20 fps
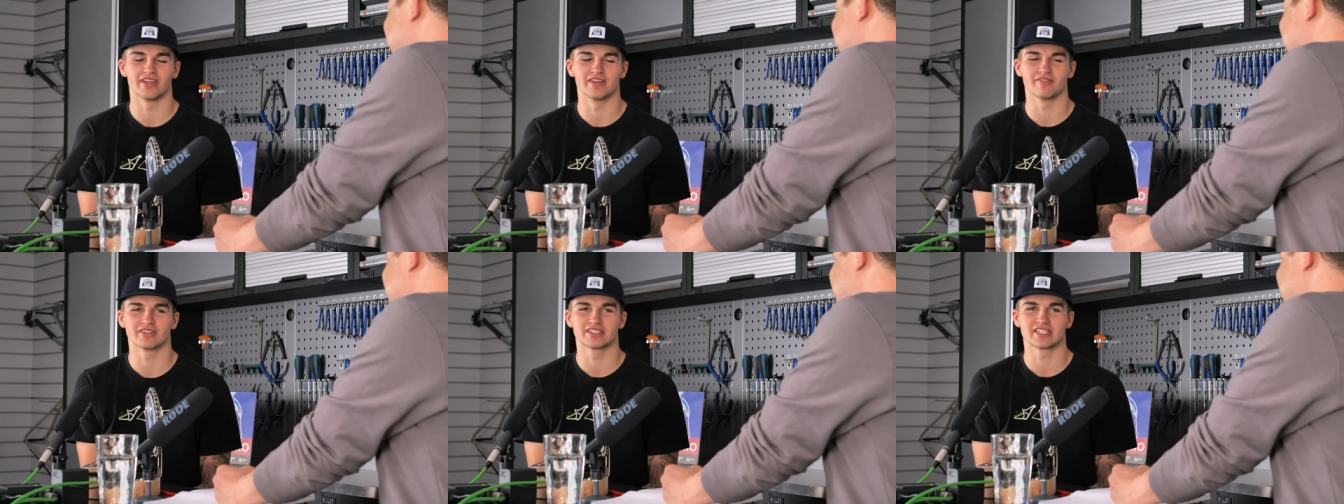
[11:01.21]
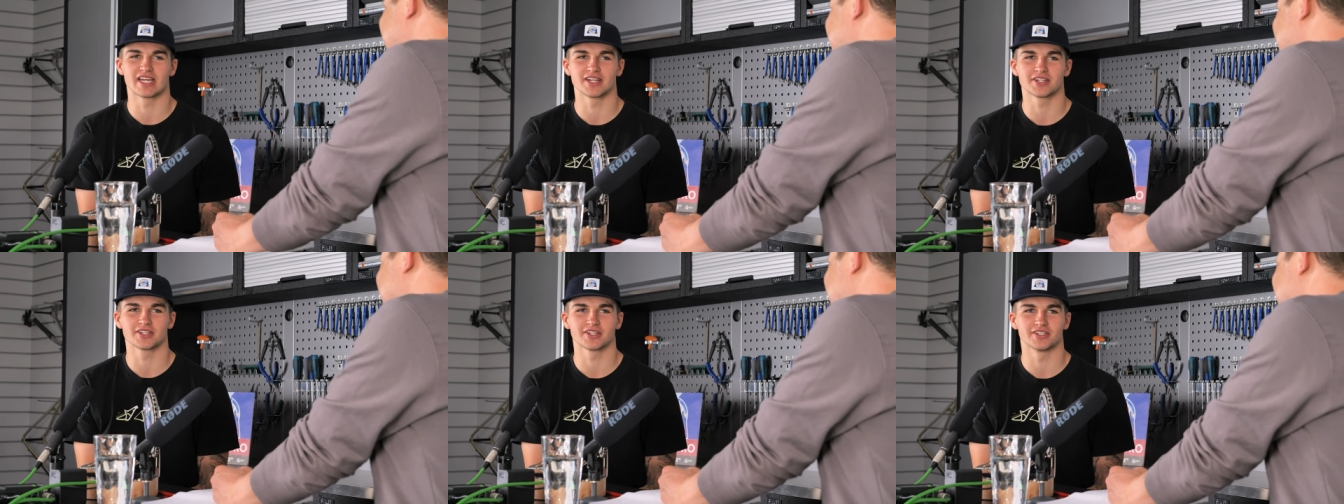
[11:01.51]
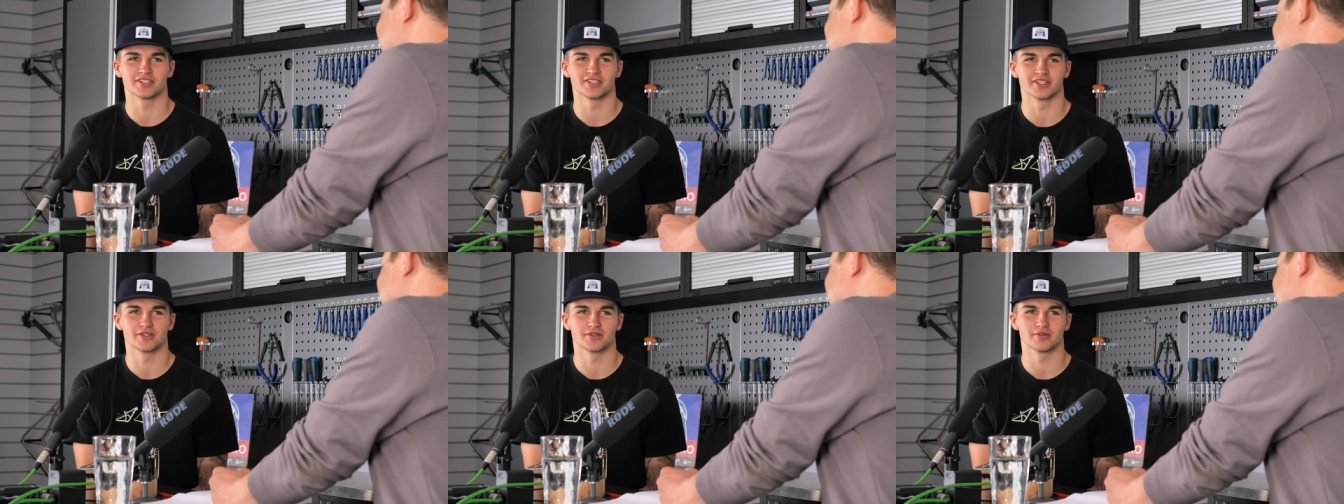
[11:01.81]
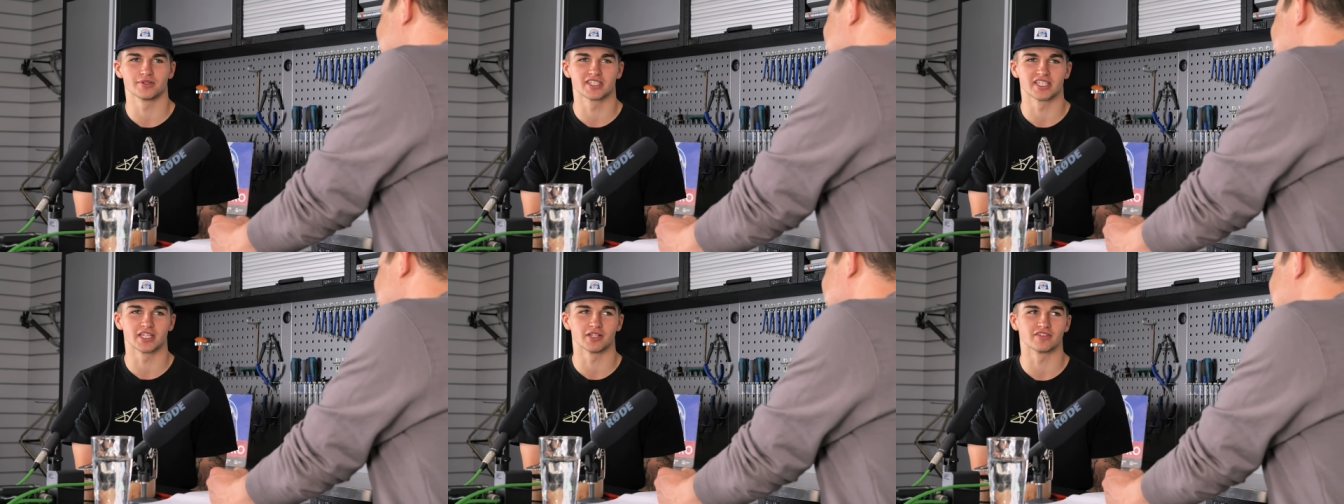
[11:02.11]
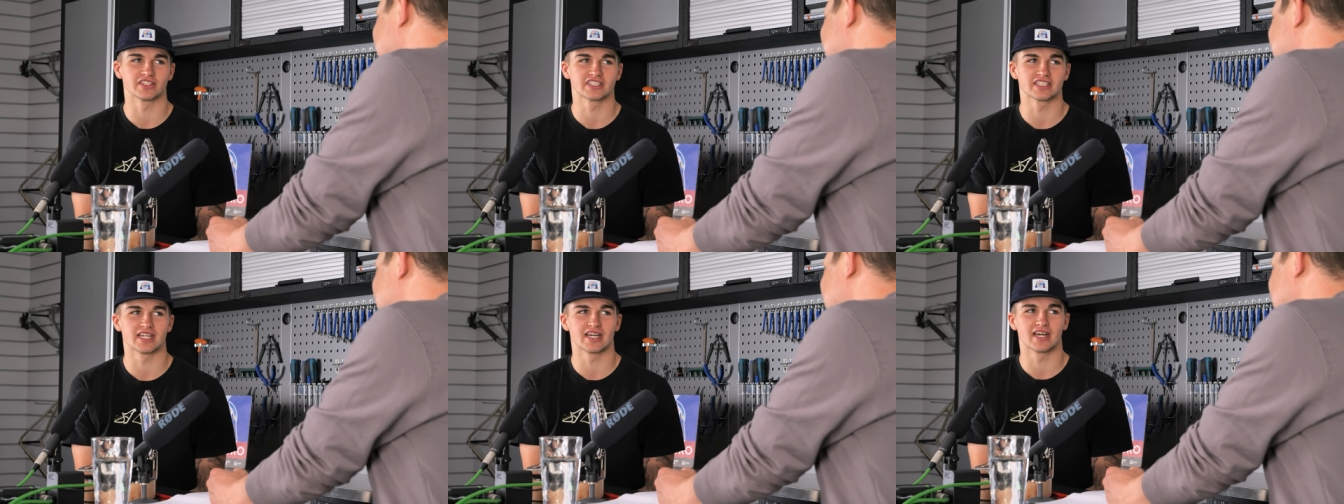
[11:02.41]
the invitation to
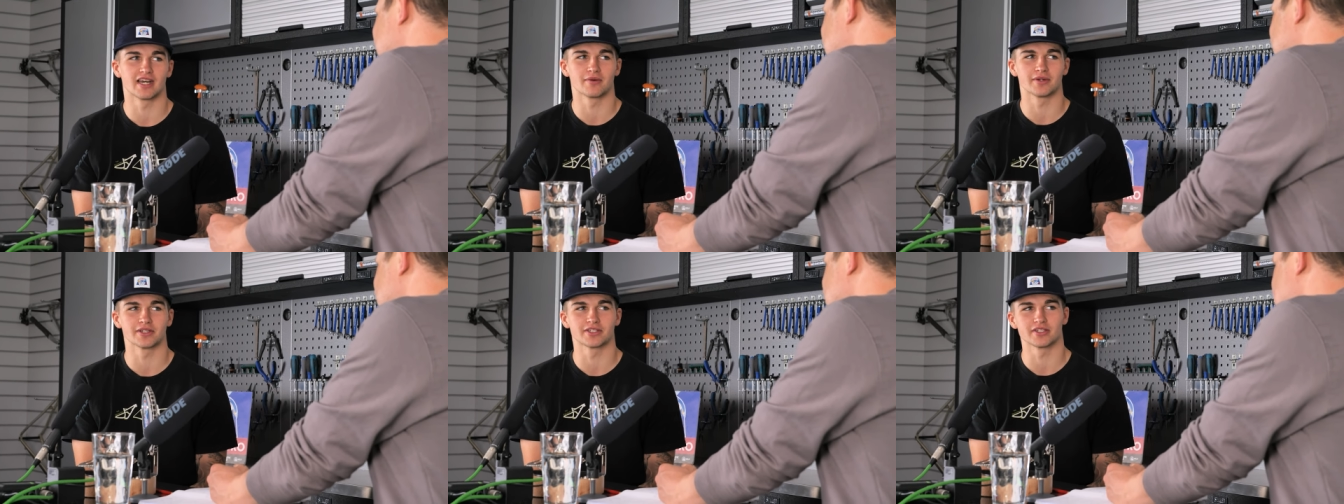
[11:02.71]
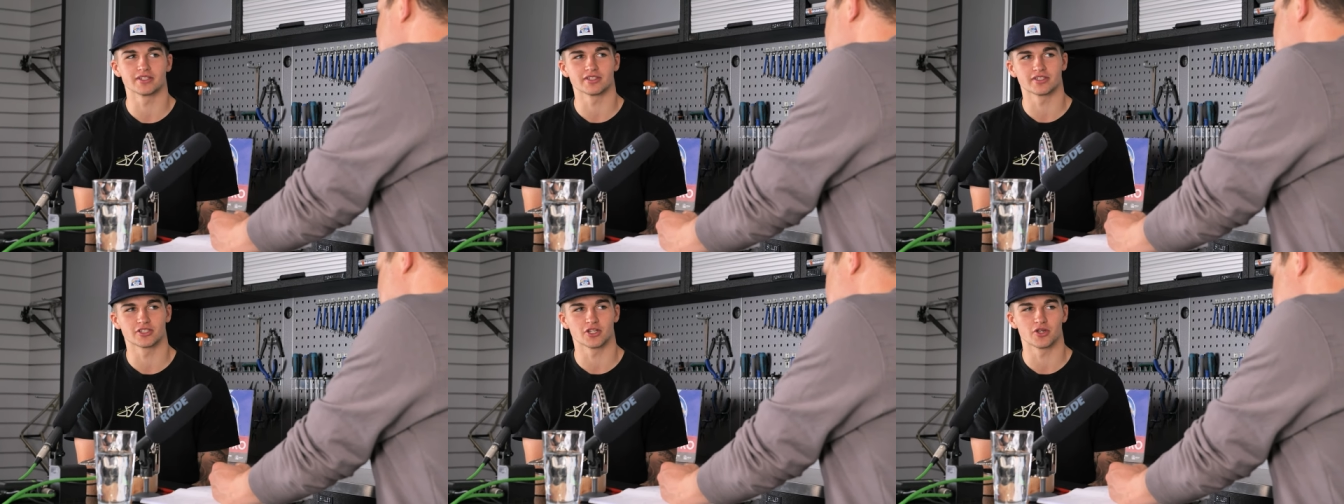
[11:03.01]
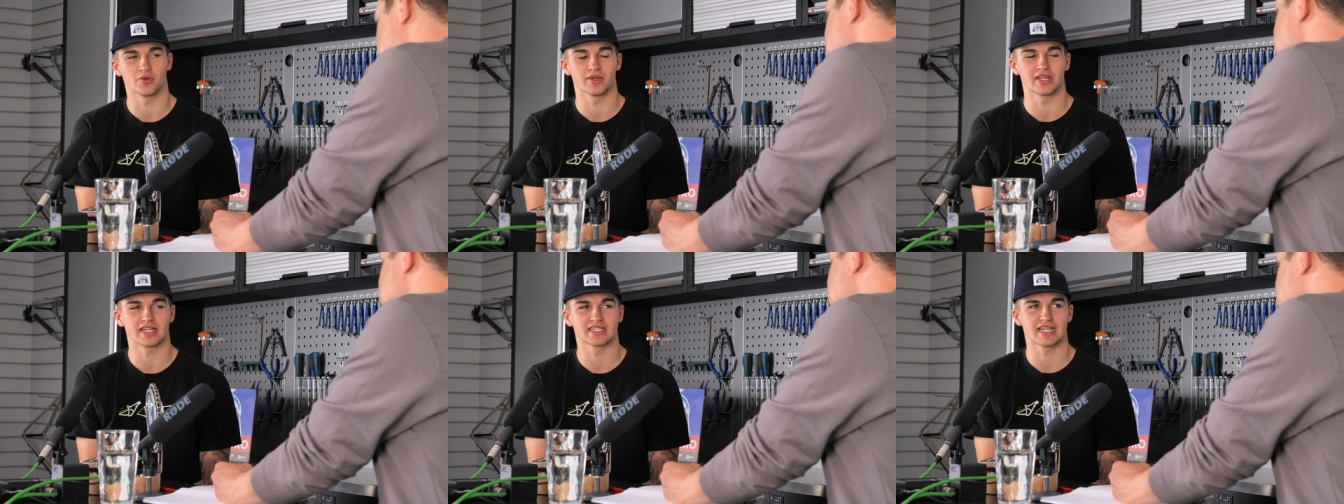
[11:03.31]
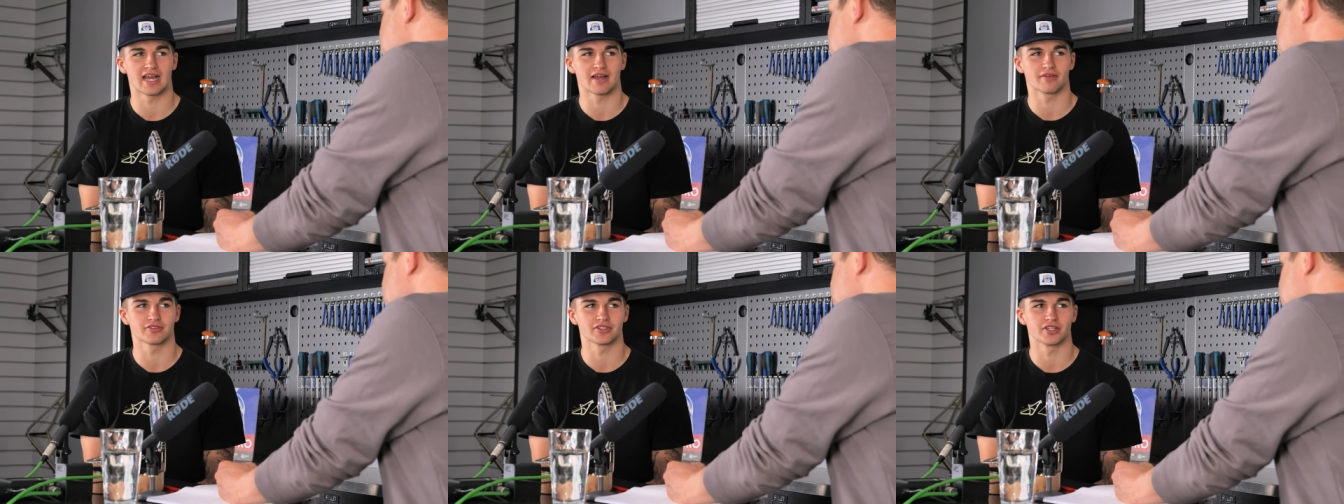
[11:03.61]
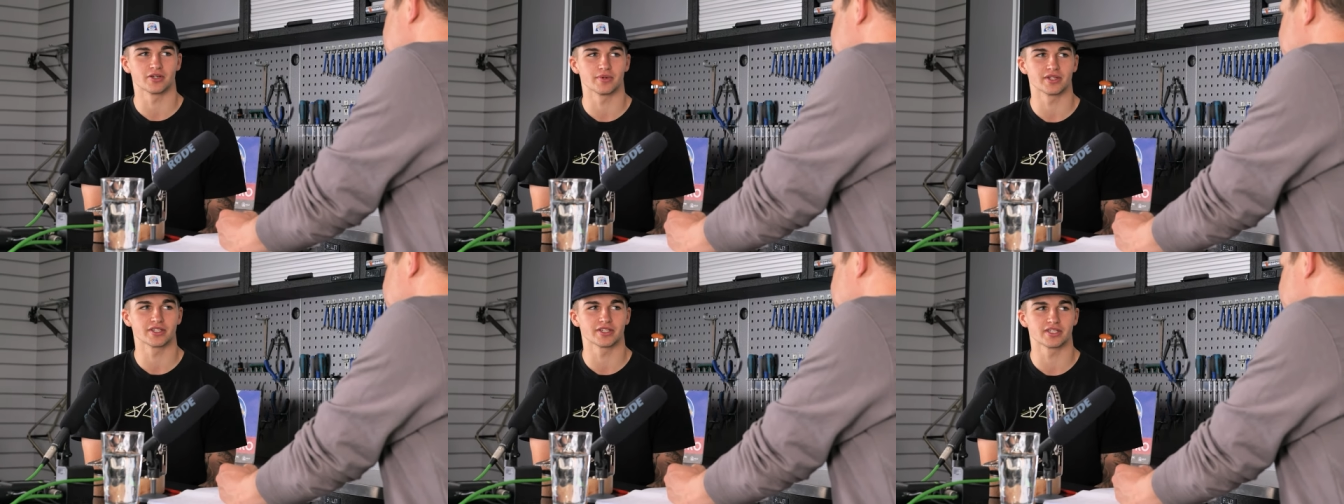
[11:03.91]
Silver Star, which is 2 weeks
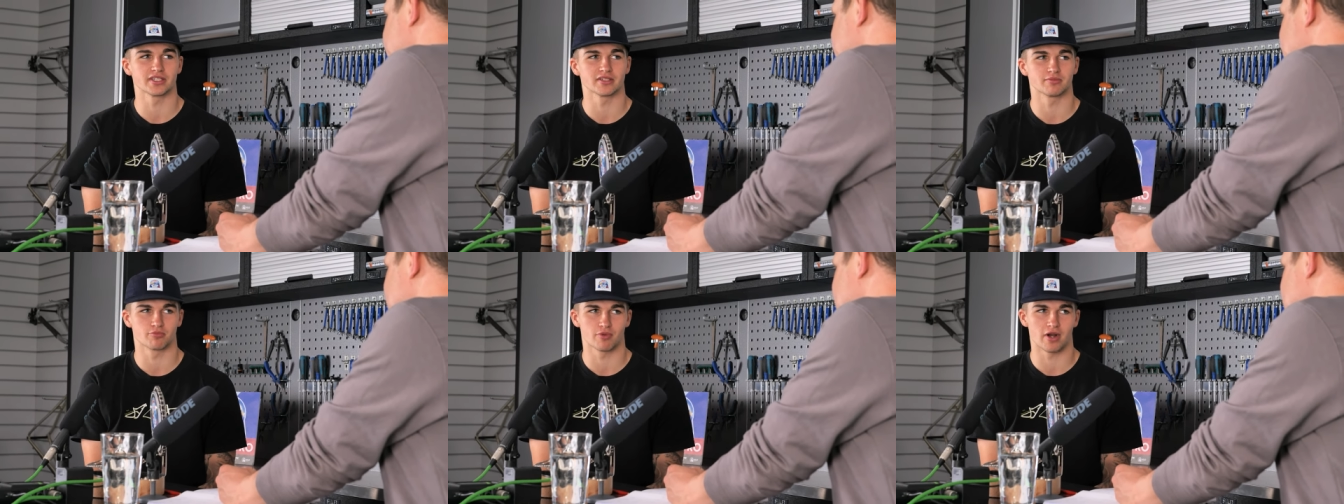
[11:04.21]
after, which is